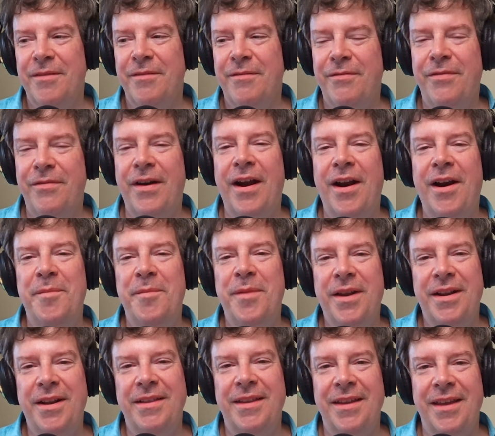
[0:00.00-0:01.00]
fire them
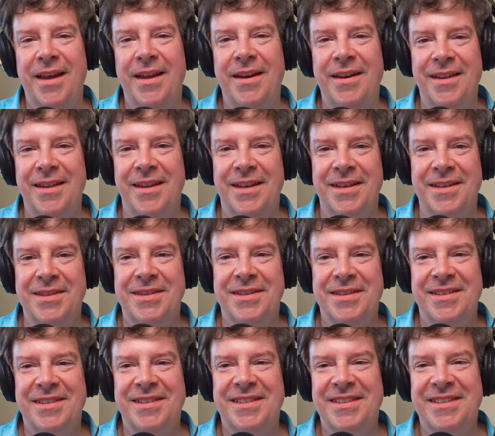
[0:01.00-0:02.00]
in at the end of
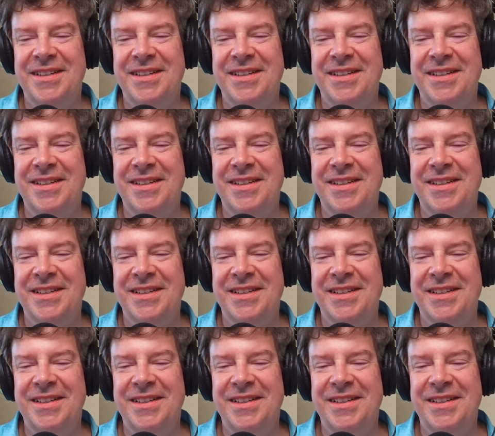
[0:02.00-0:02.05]
this.